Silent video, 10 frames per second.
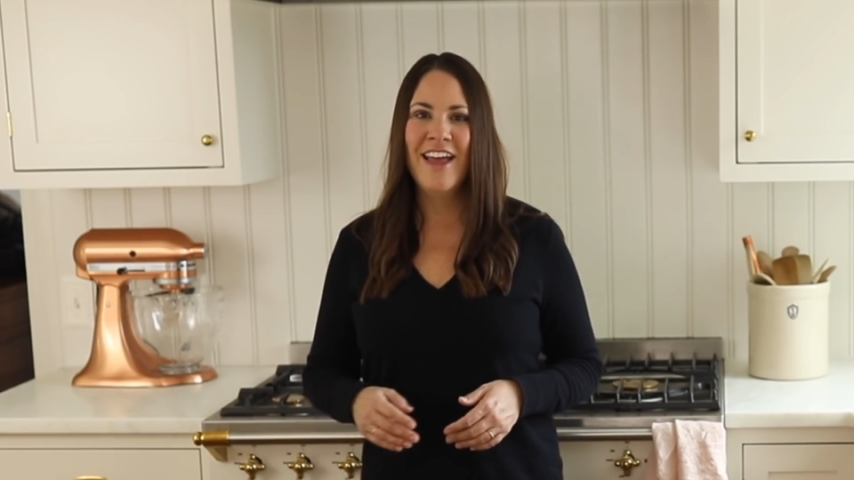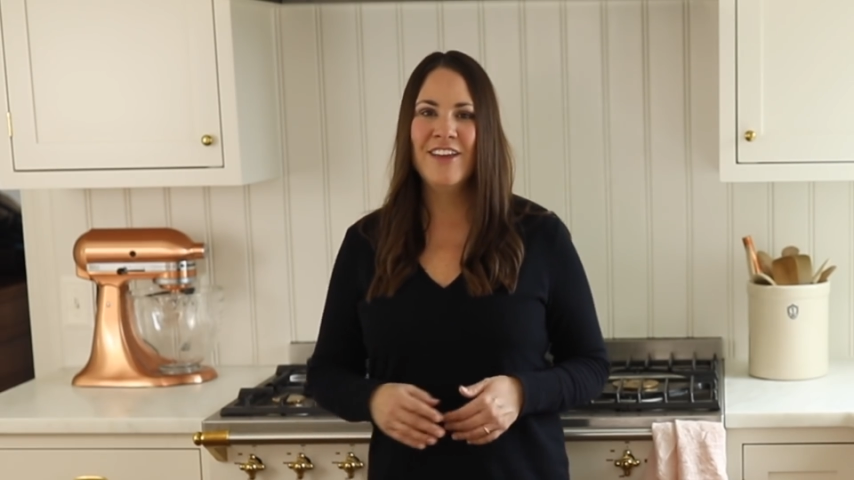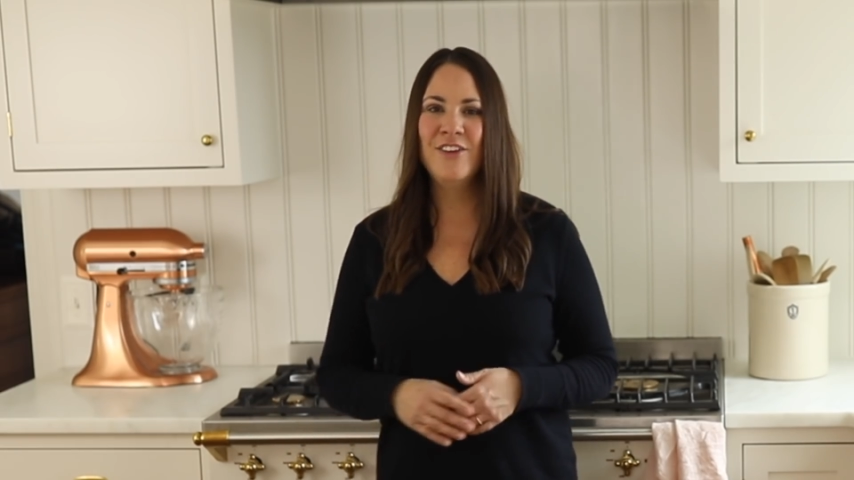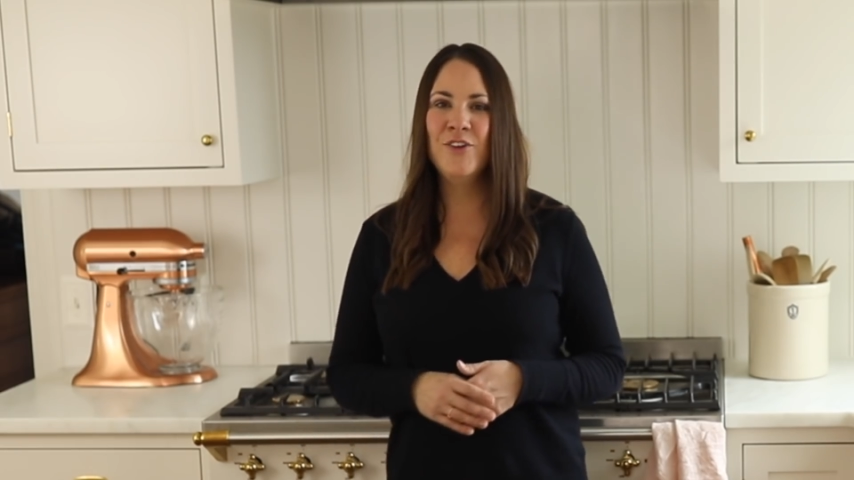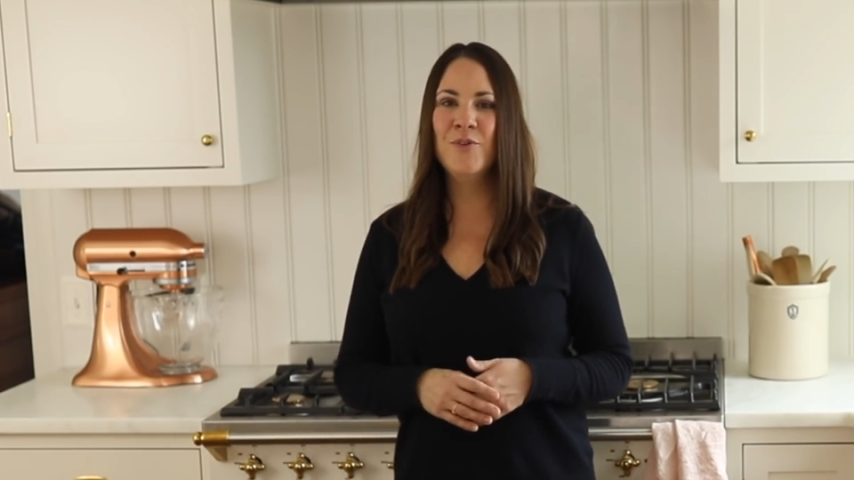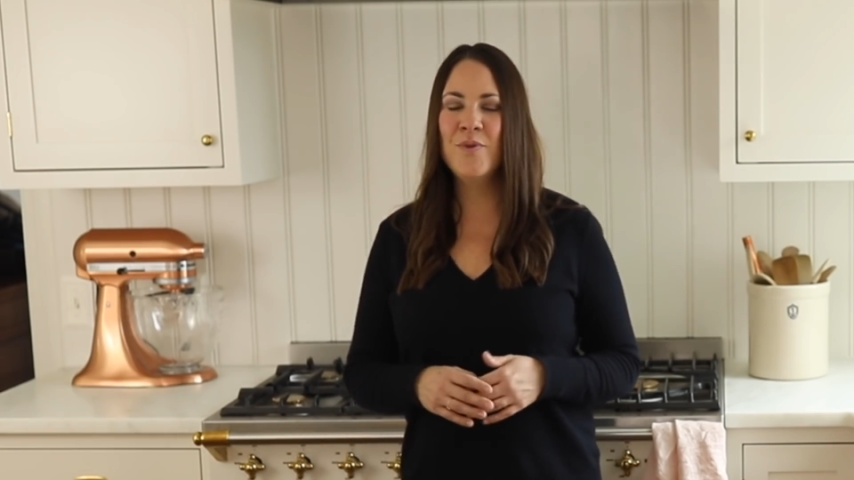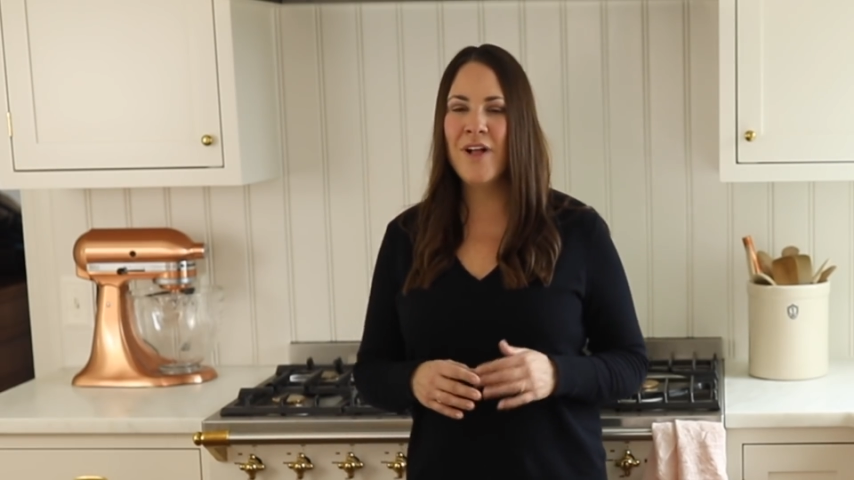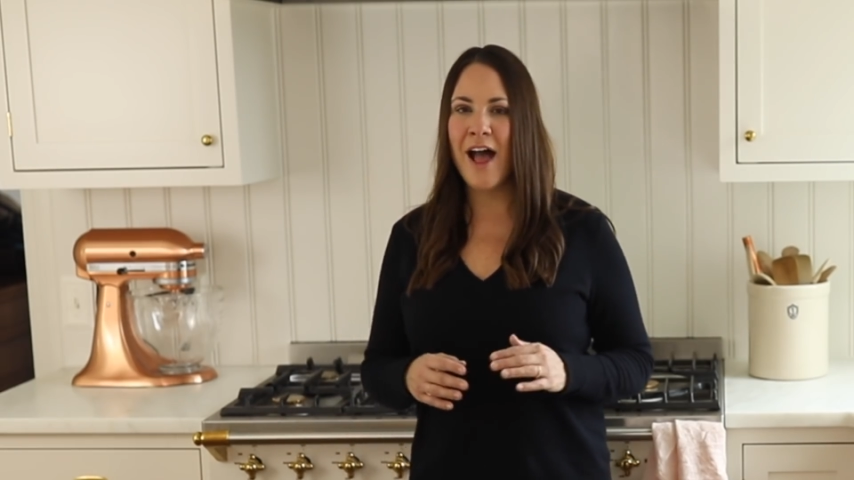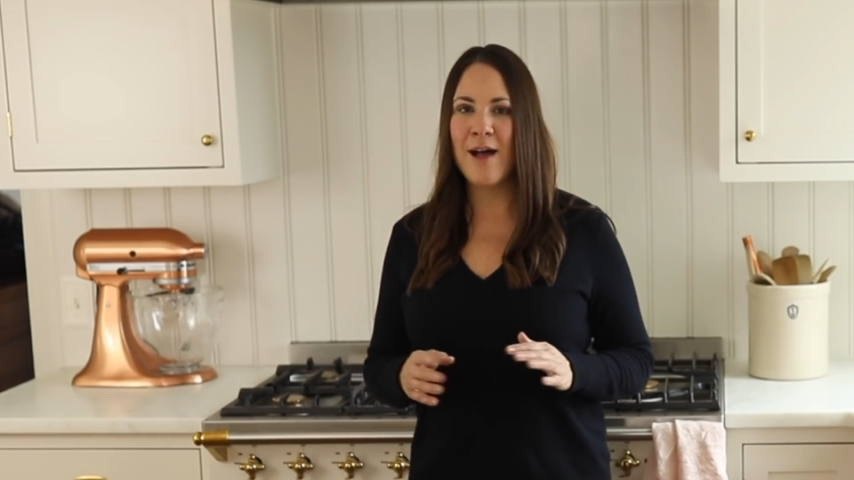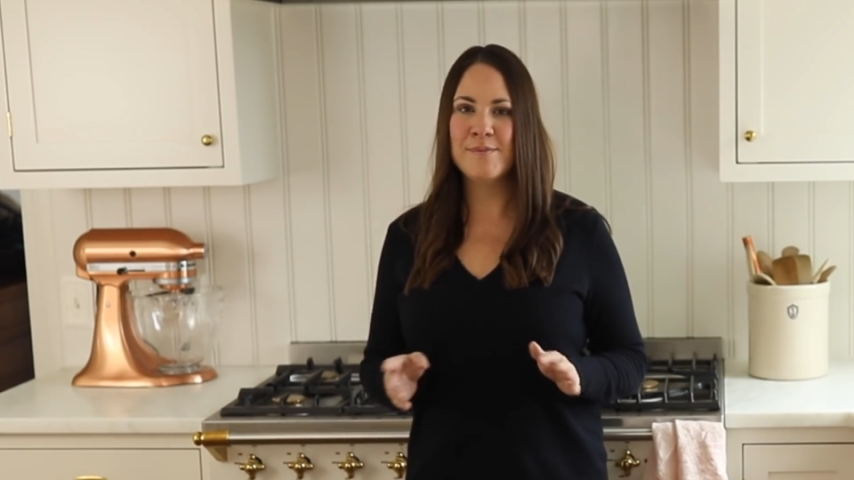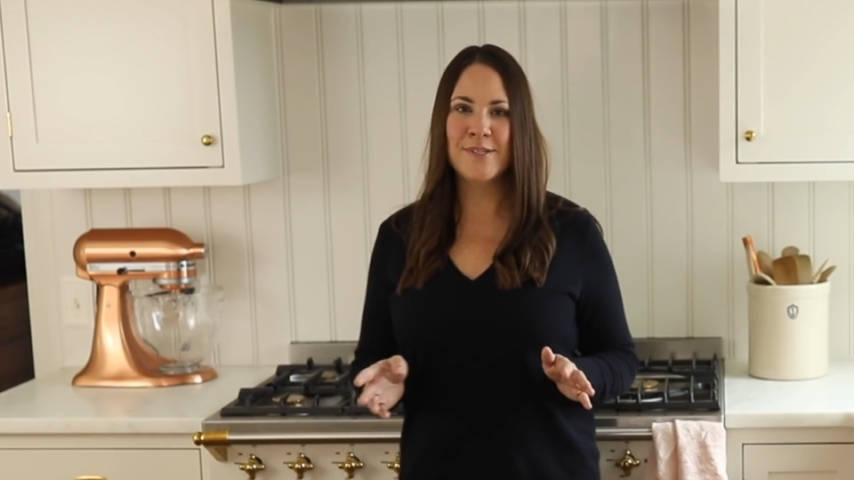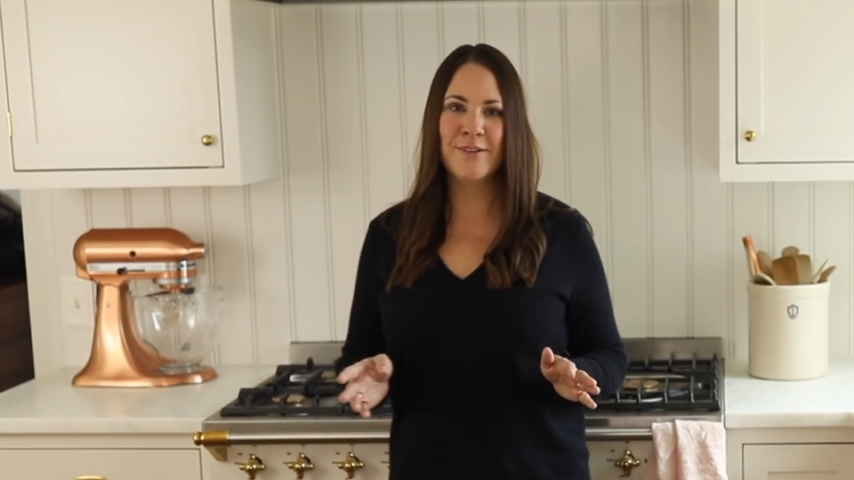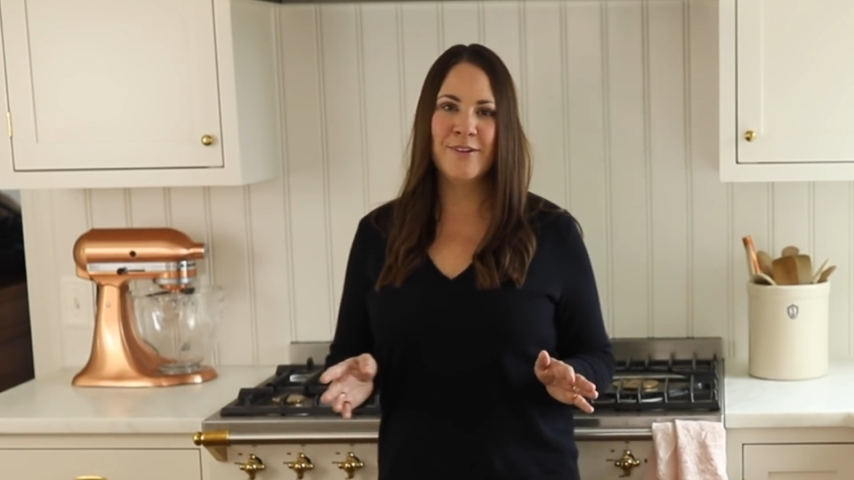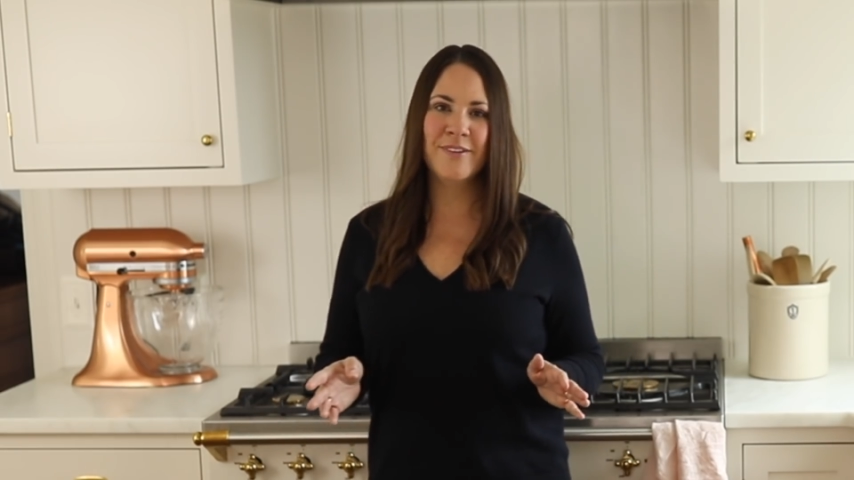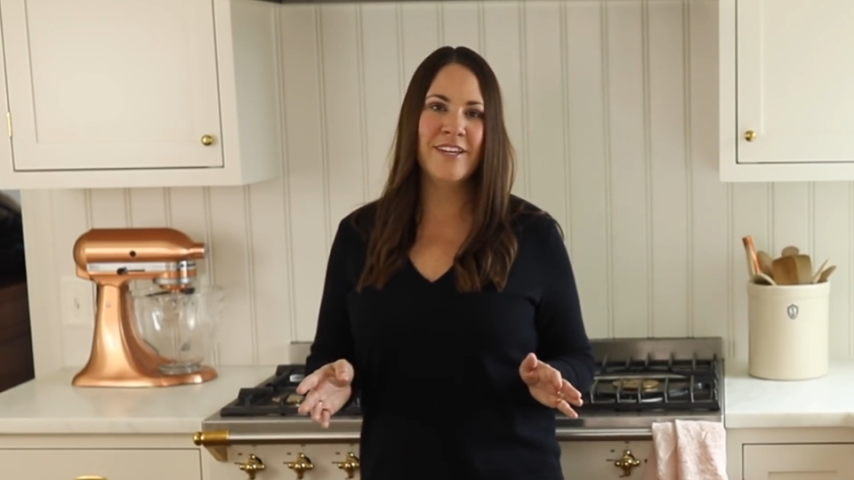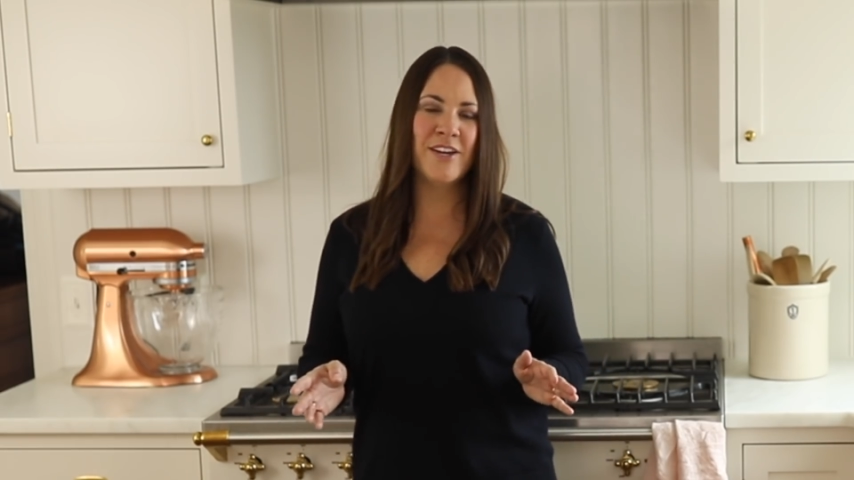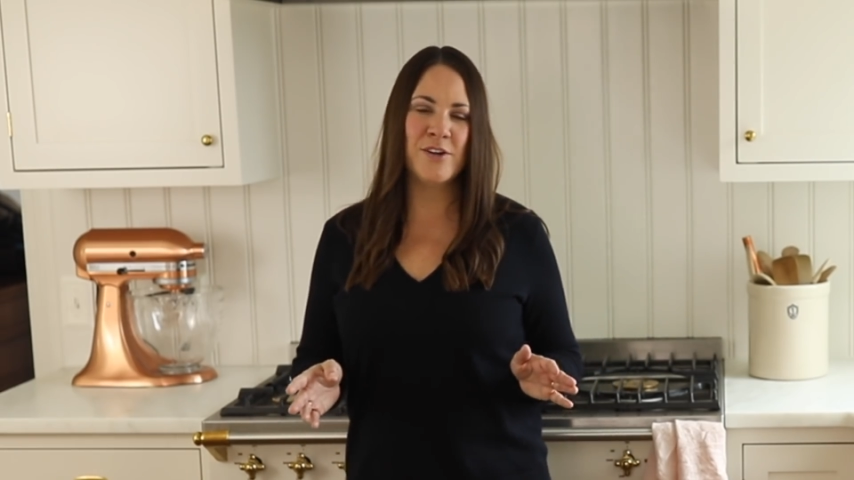You will absolutely